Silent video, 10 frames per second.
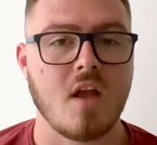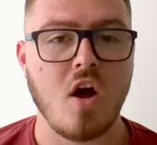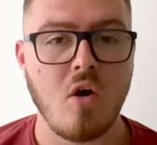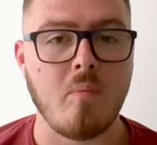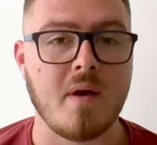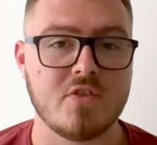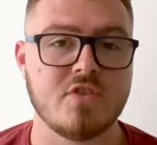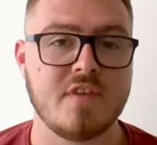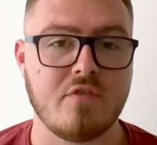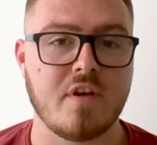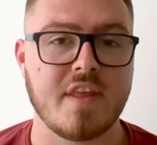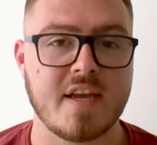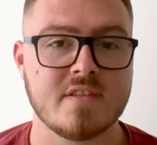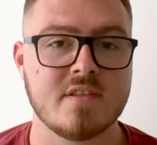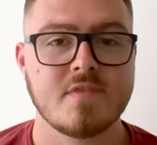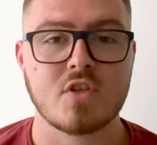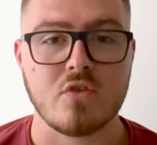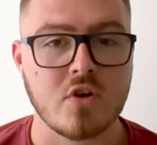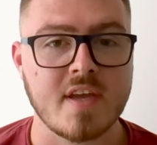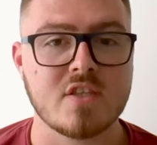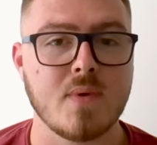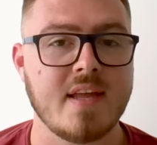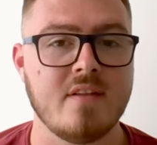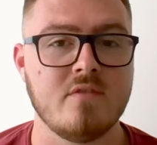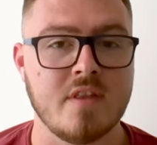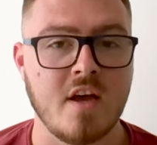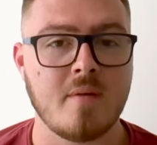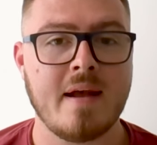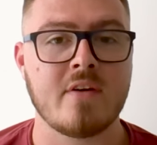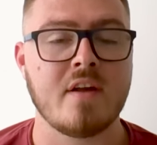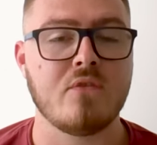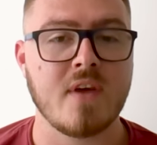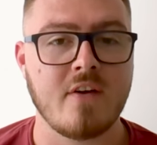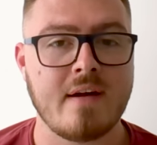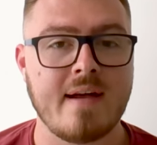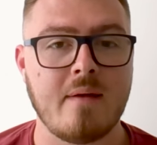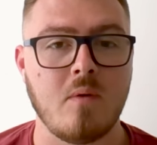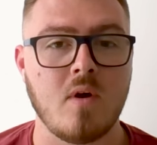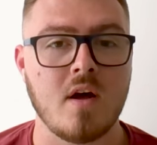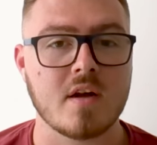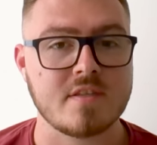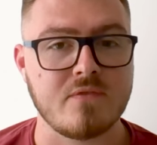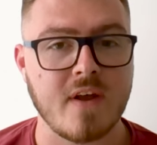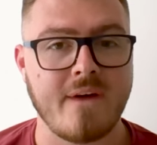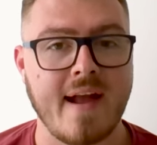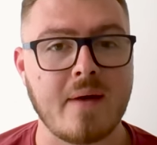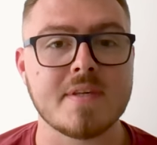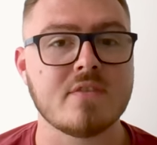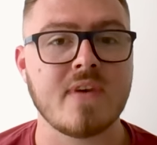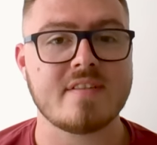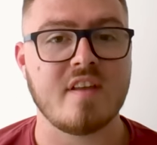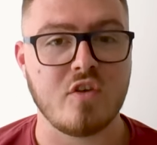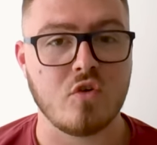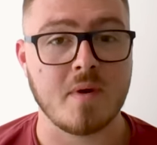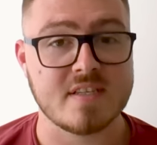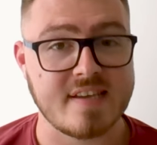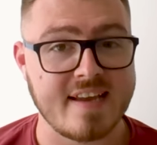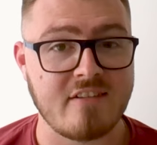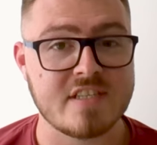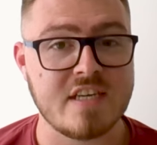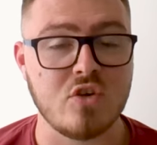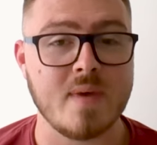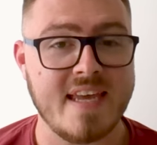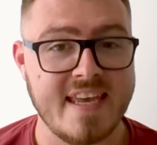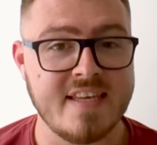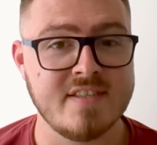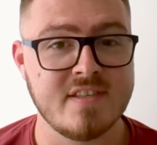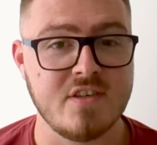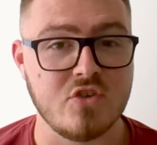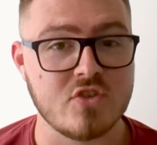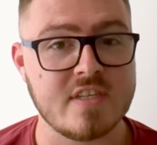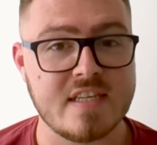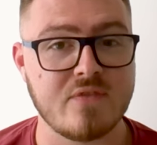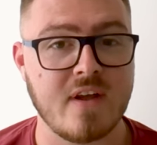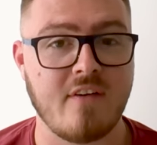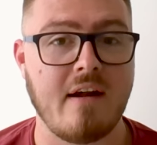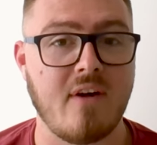a whole bunch of different things. So look into it, learn about it, figure out how it works, and figure out how it's affecting you because I guarantee you it is. You just need to figure out